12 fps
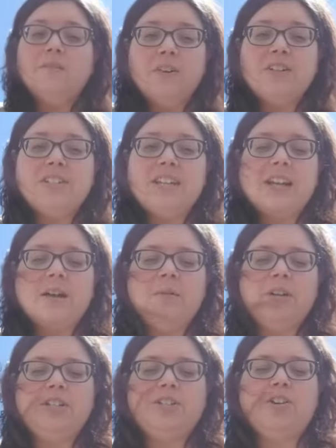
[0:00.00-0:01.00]
first thing I
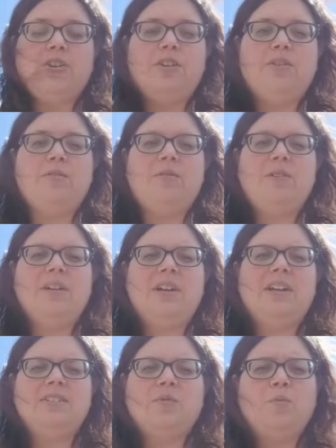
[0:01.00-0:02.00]
want to show you
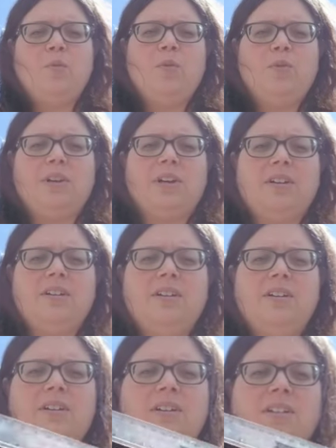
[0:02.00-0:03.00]
is a ruler.
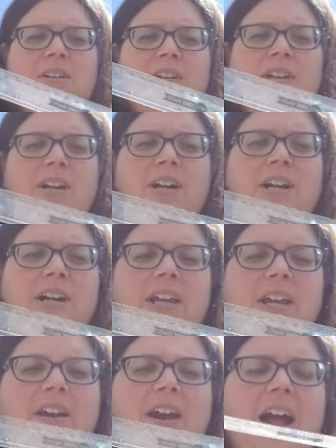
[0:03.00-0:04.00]

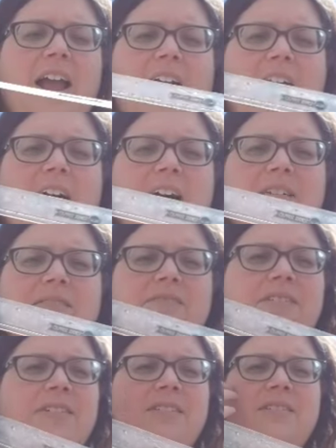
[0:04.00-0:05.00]
Here I have
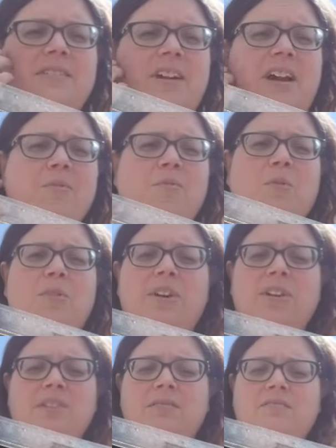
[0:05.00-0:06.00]
a
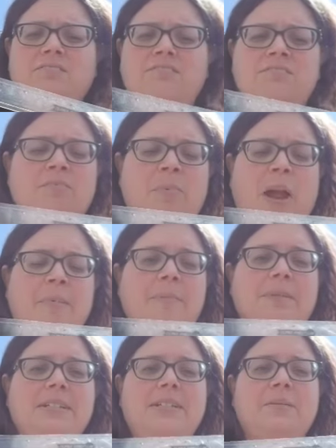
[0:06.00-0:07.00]
ruler,
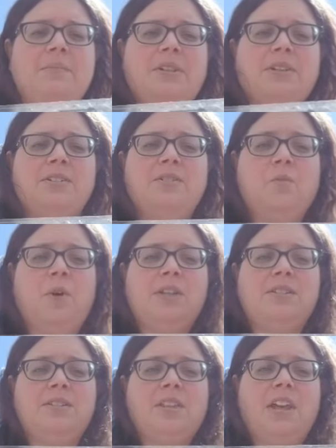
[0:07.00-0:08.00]
probably similar to
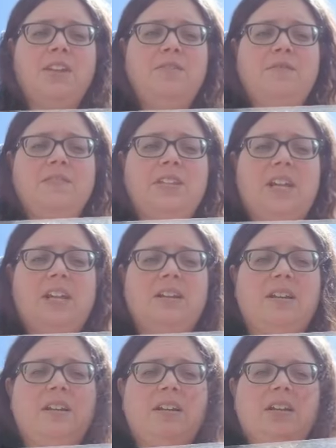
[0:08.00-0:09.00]
ones that you've seen.
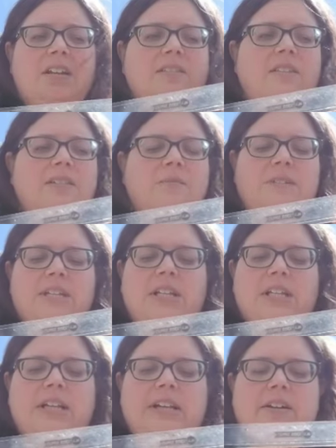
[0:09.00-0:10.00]
This one's
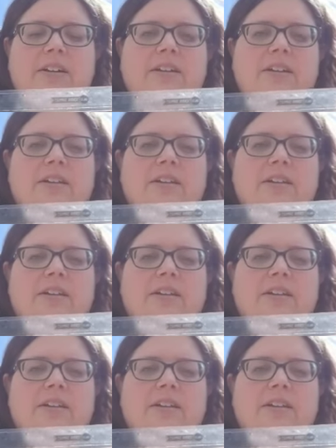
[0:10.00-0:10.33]
clear,